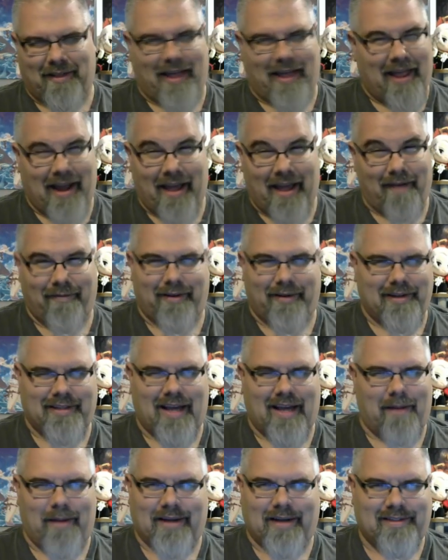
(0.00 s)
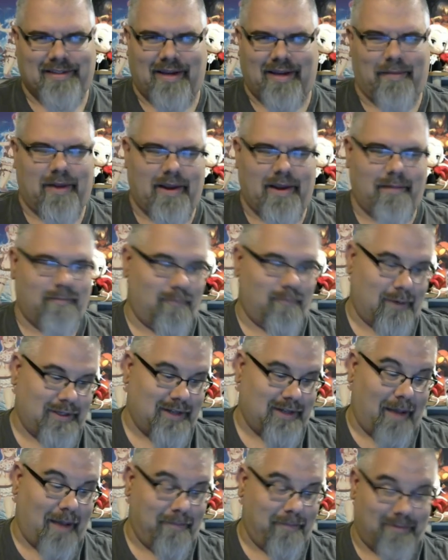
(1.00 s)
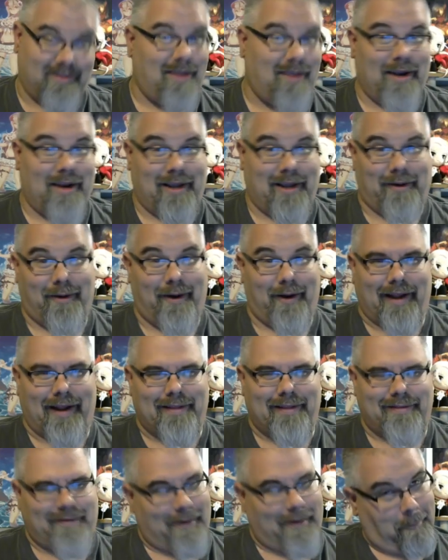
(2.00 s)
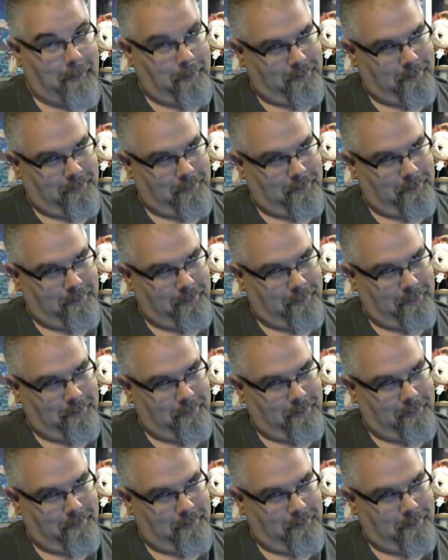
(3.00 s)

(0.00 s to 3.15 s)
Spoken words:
at every time I summon him, which I'm summoning green, so